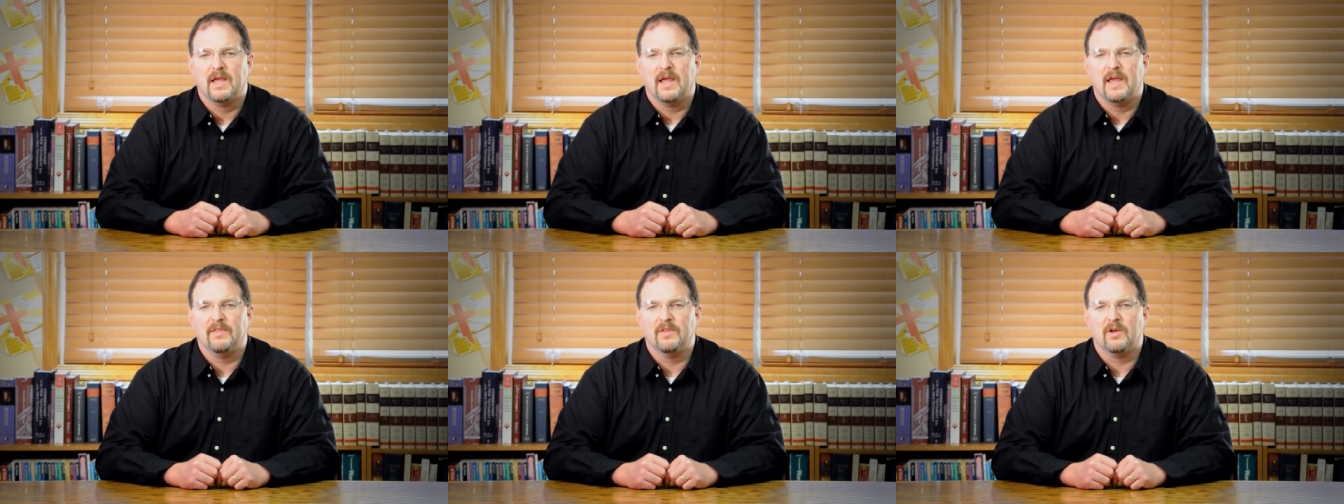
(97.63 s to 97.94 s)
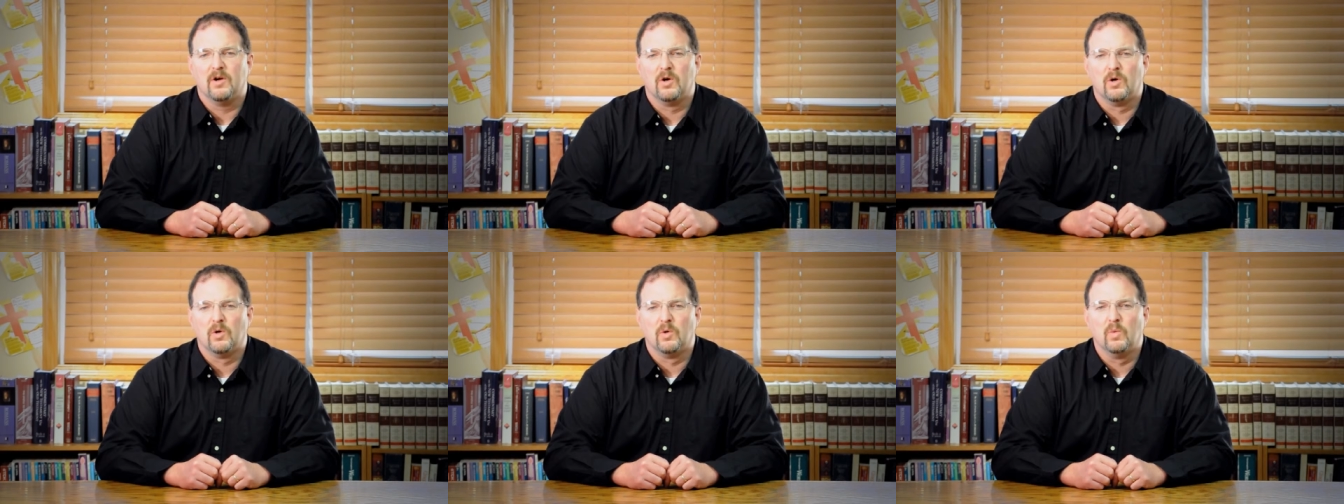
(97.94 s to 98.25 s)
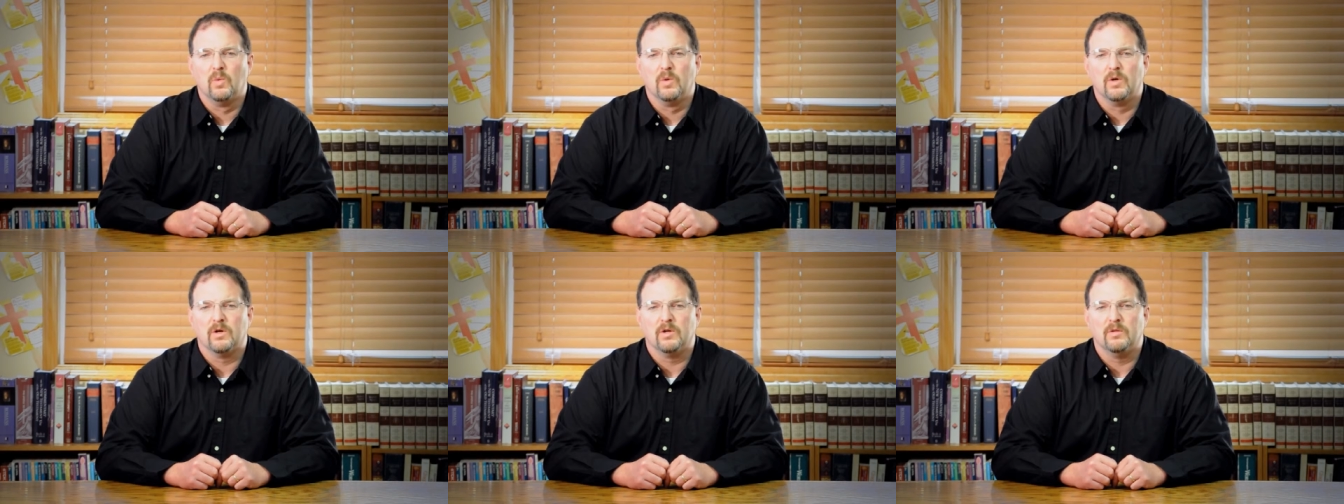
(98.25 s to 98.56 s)
and the whole
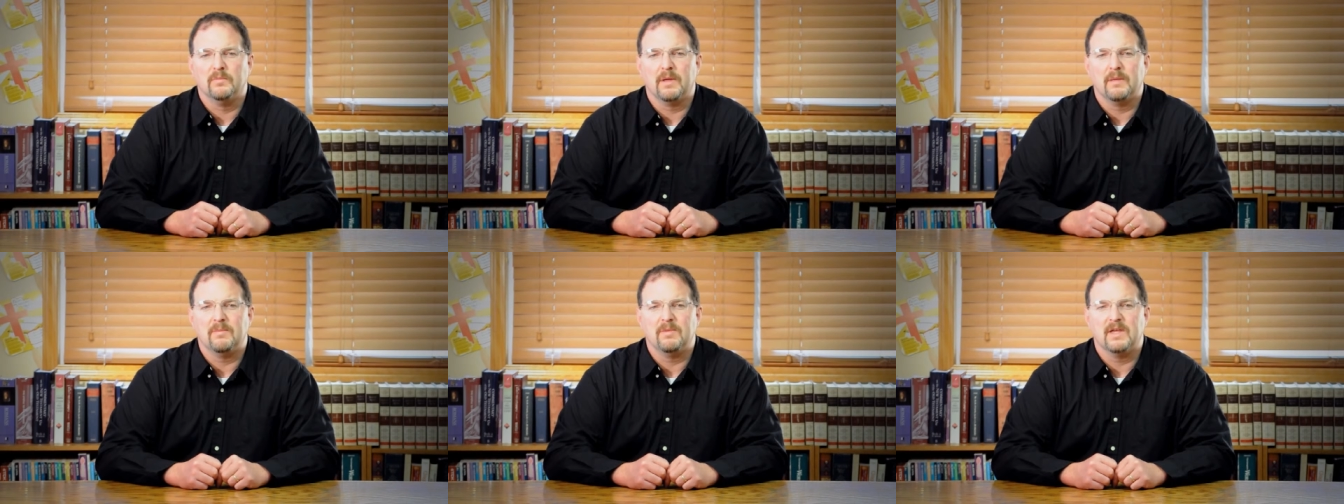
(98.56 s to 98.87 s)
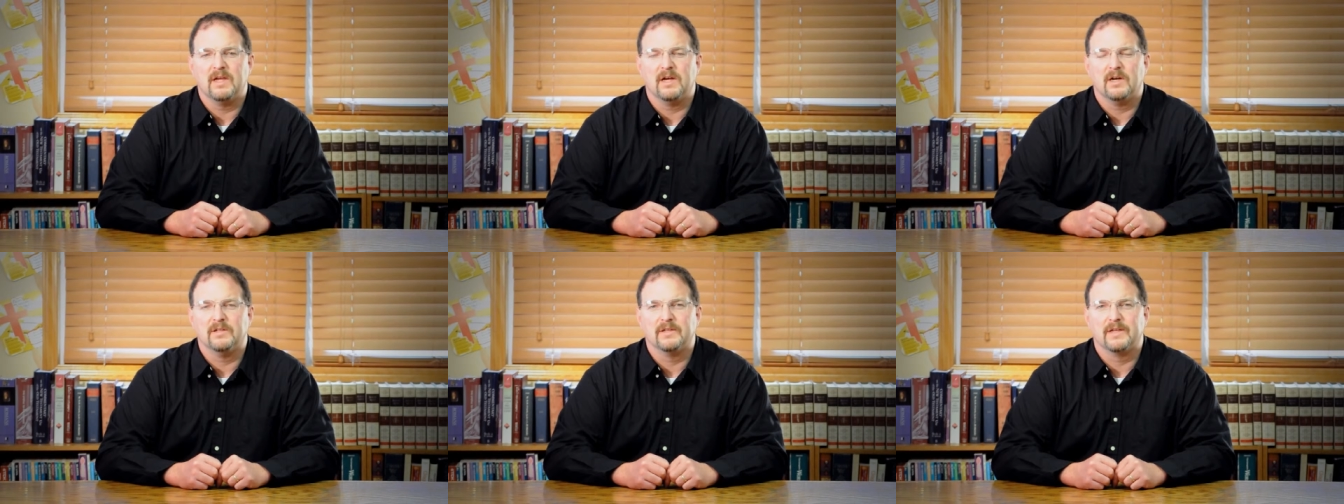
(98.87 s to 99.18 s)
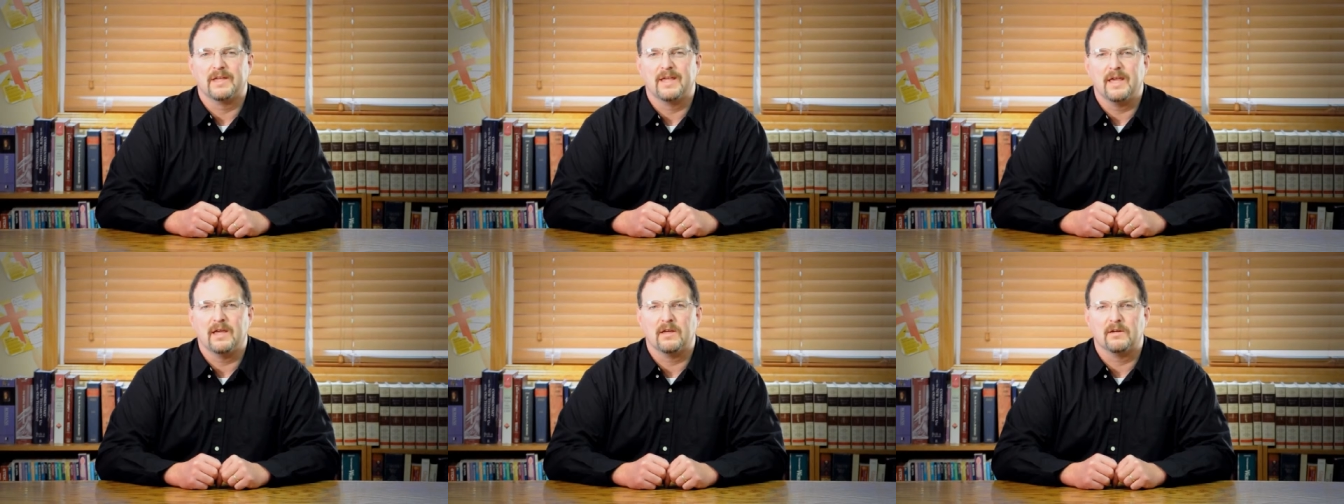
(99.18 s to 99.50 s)
world may be held
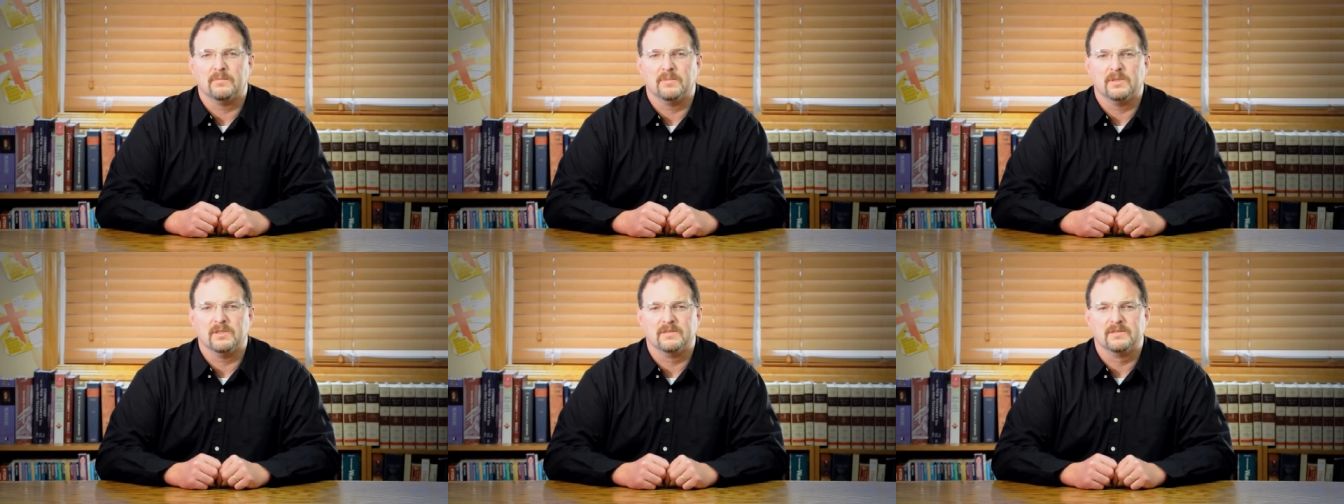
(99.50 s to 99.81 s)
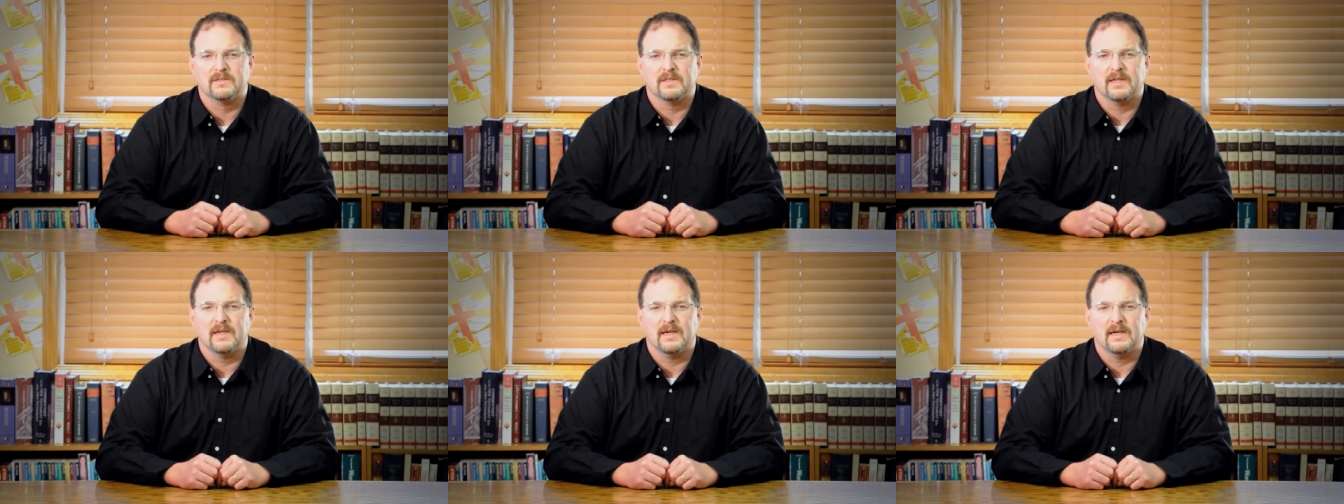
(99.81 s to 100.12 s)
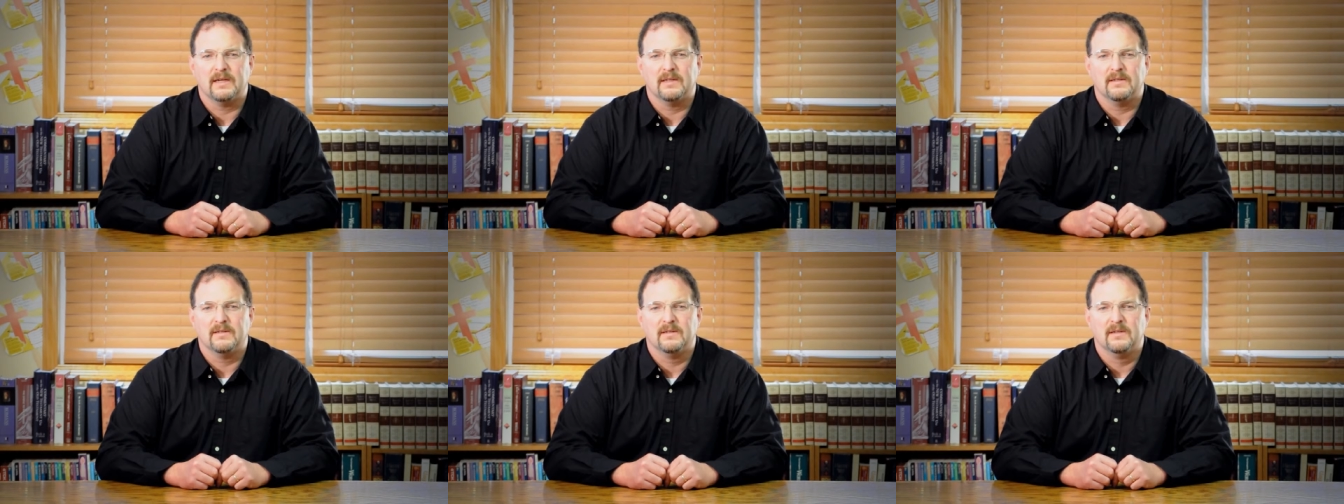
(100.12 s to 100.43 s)
accountable to
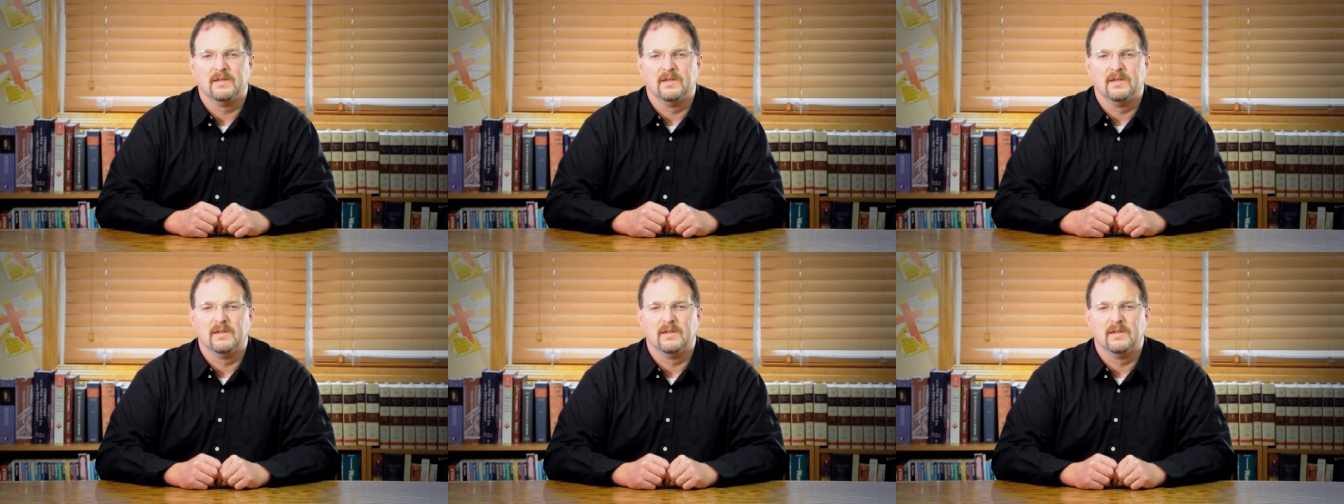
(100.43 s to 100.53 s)
God.